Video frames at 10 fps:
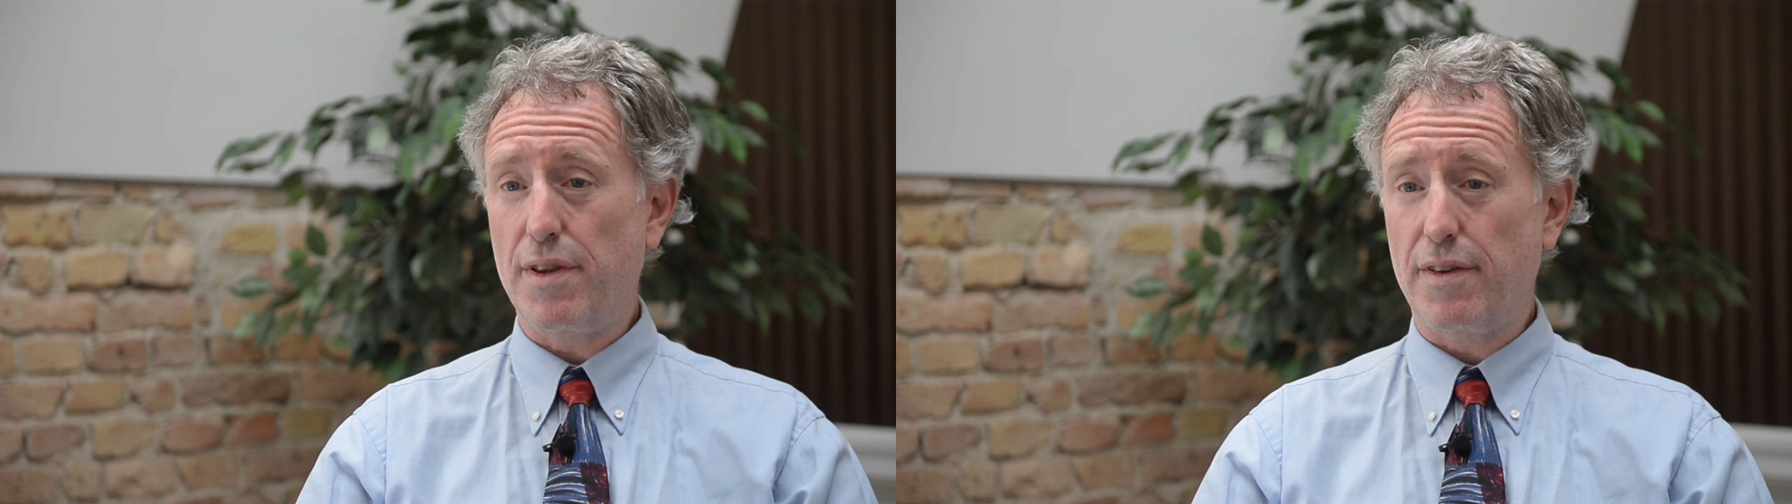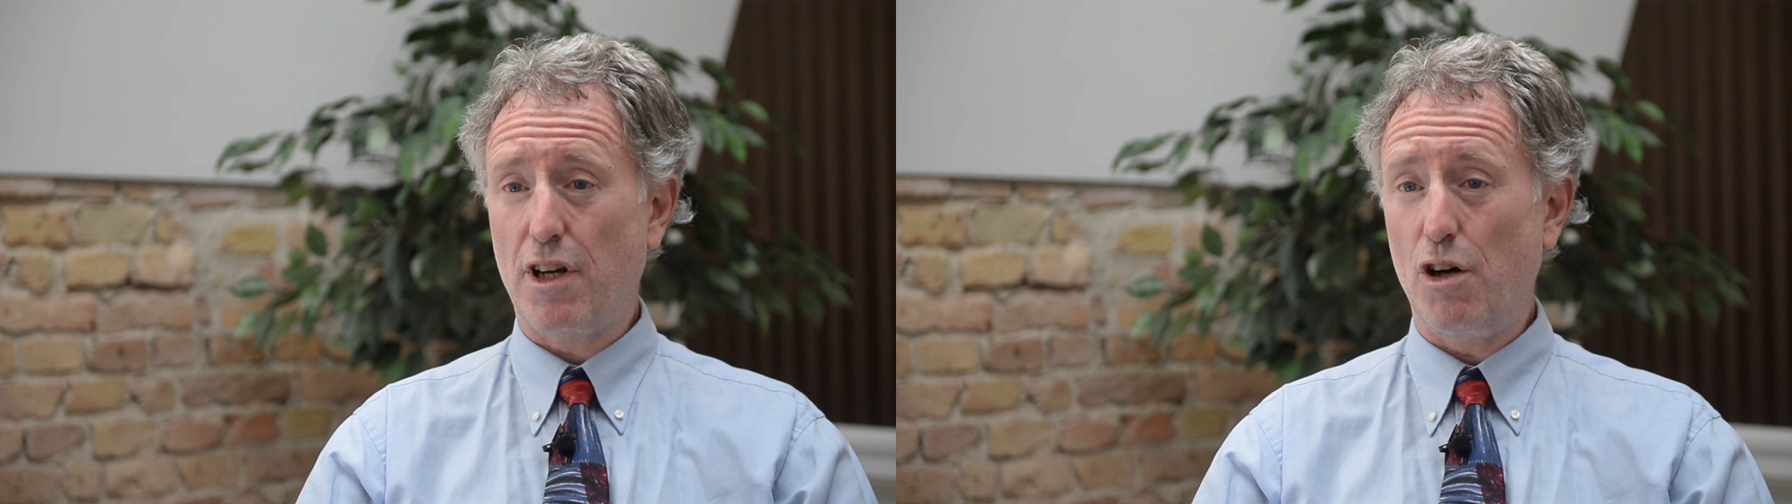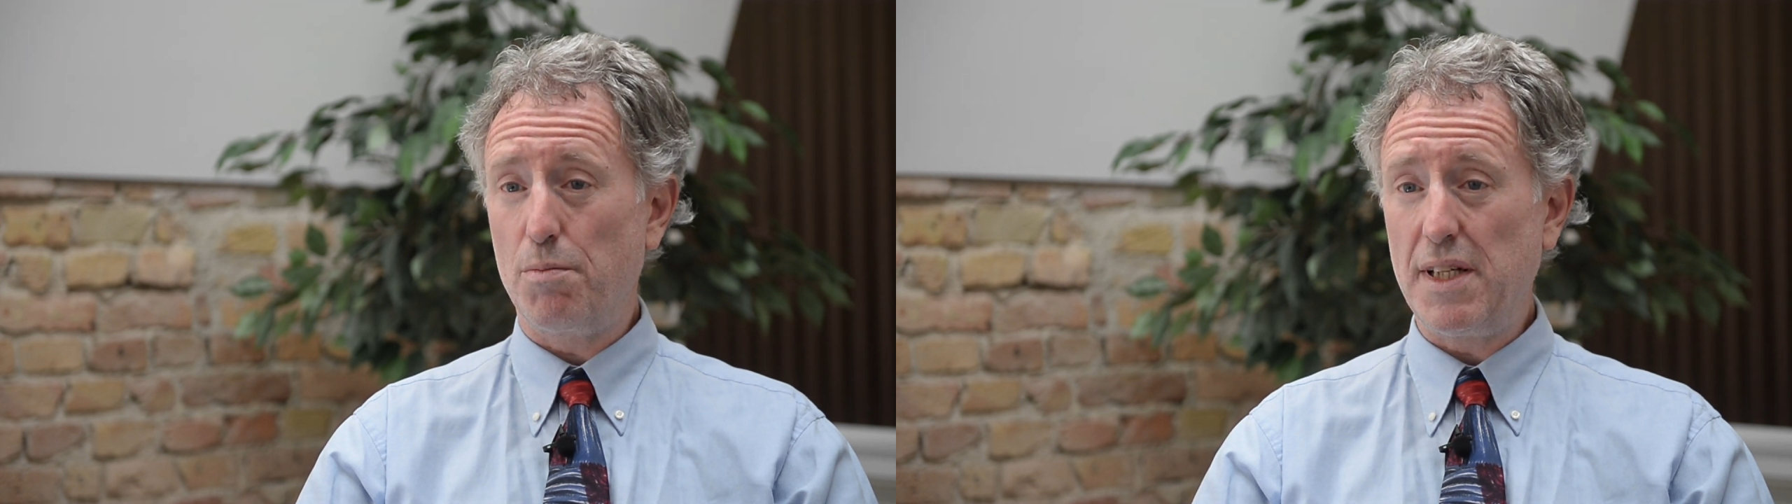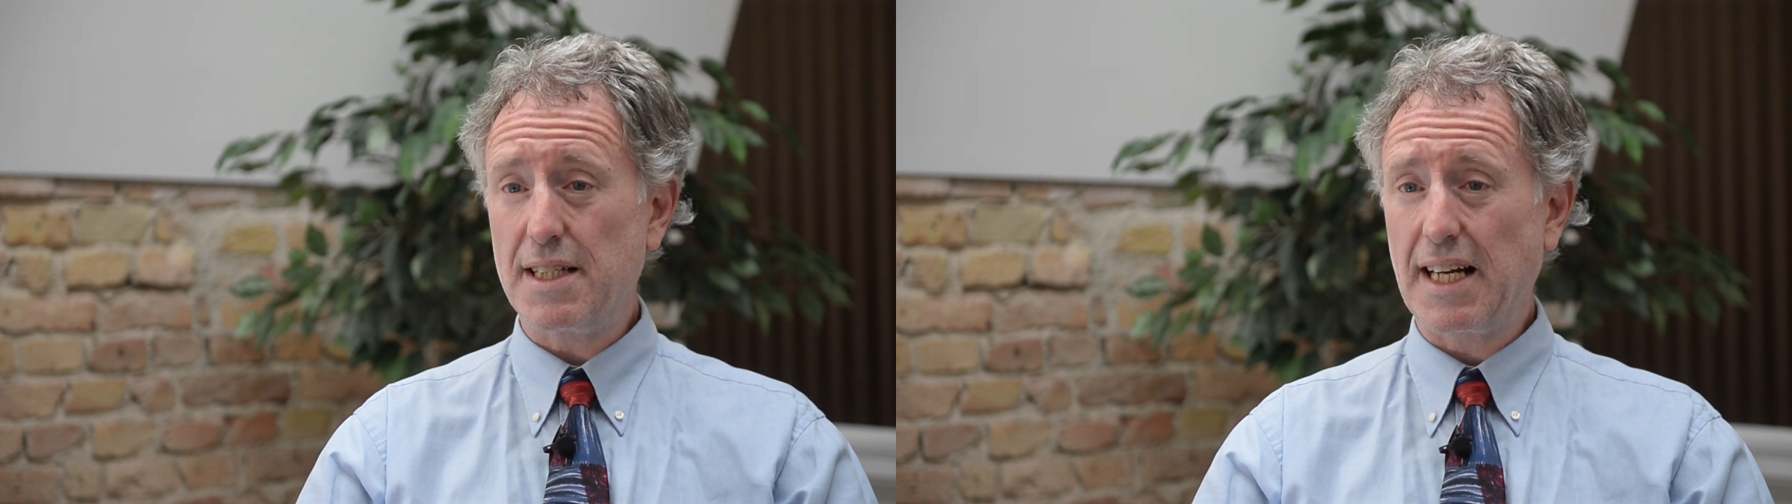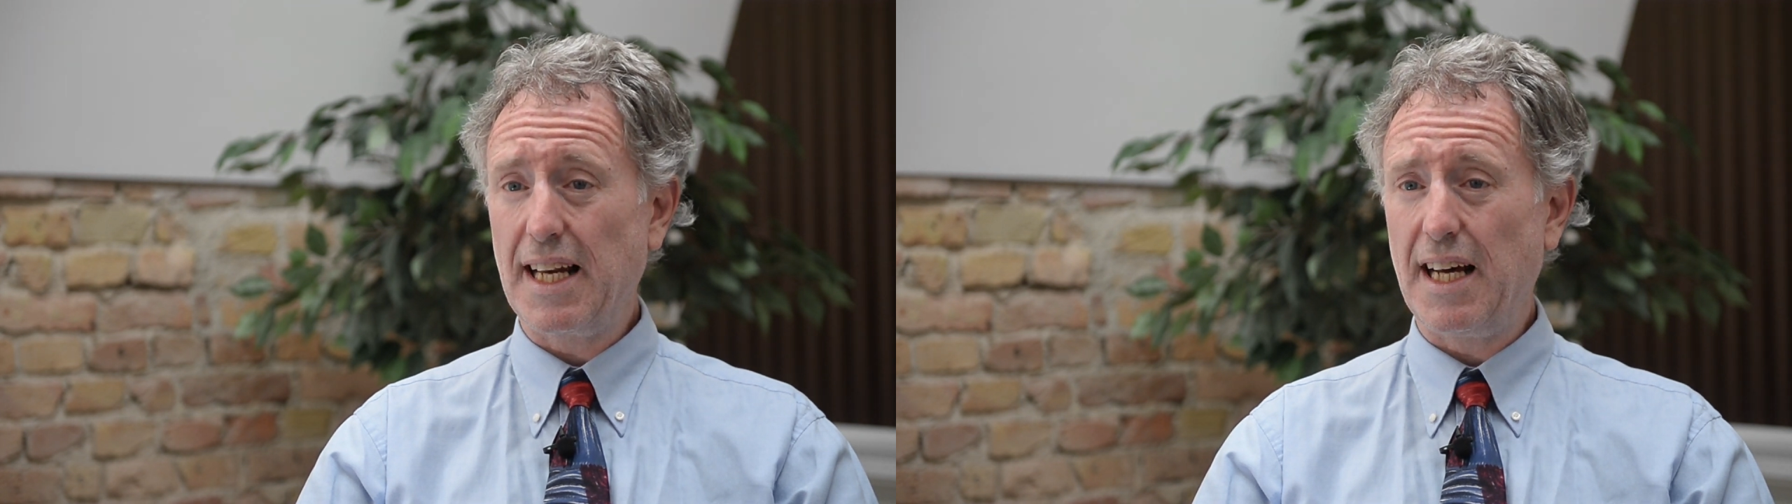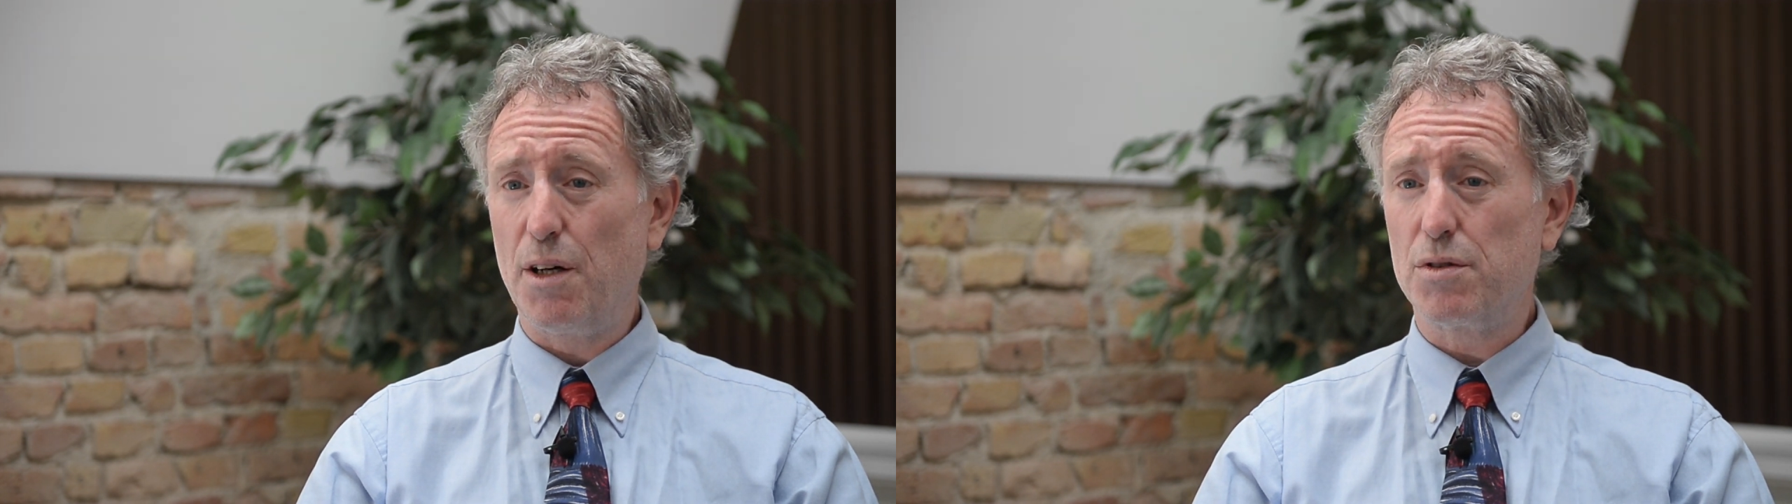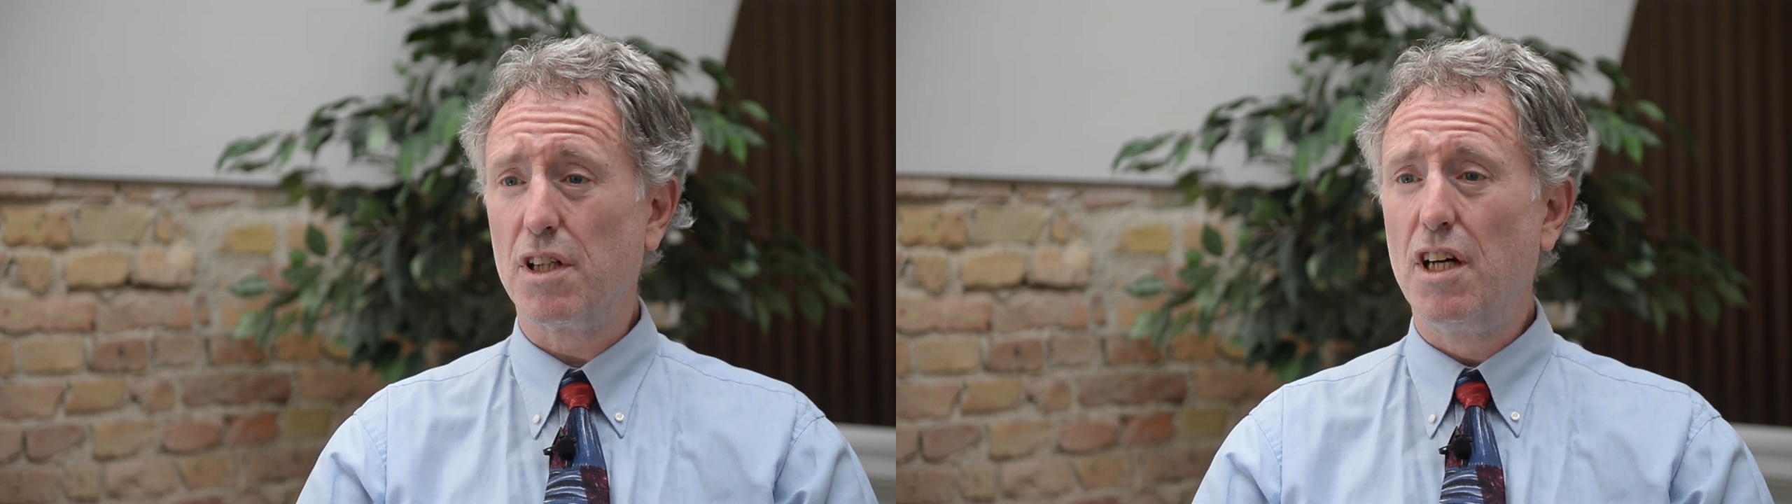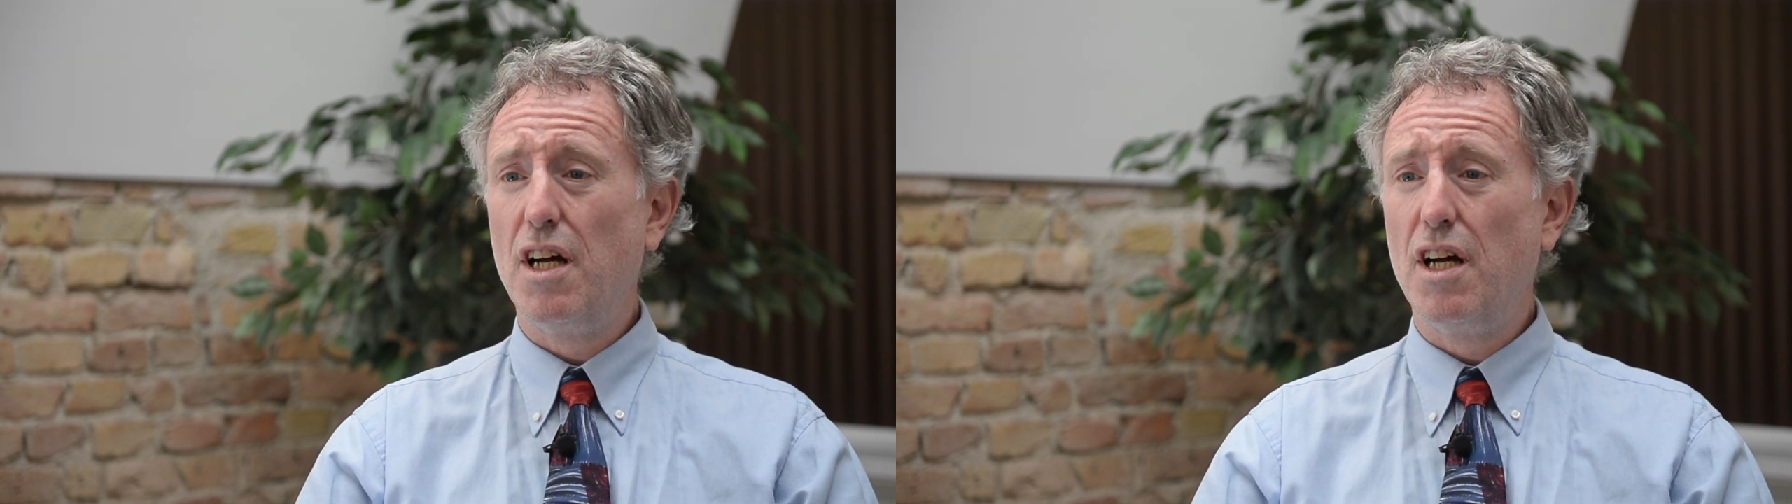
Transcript: CodeMeter Cloud.